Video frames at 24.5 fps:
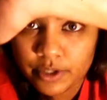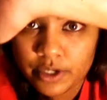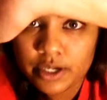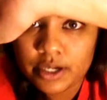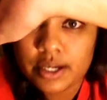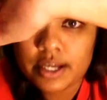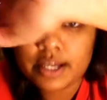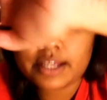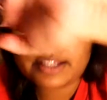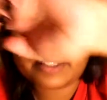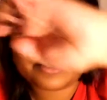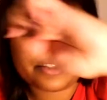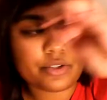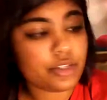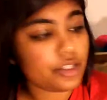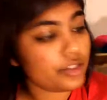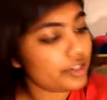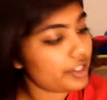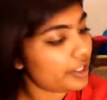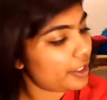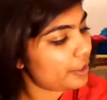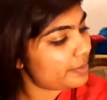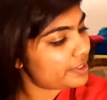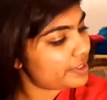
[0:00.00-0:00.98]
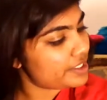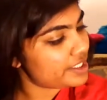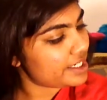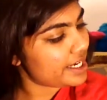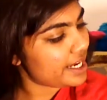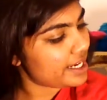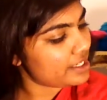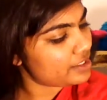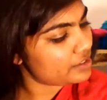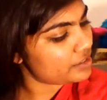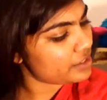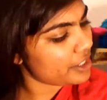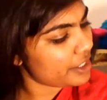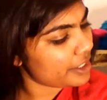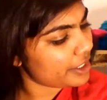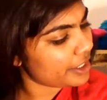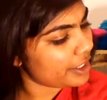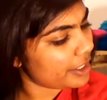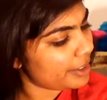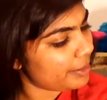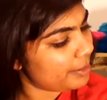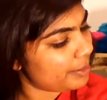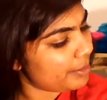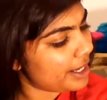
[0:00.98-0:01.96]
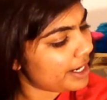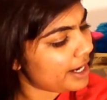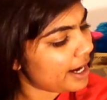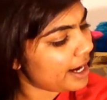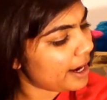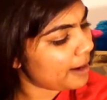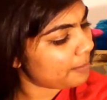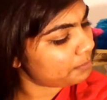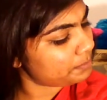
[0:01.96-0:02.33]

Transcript: I still think the Urban Decay is darker, but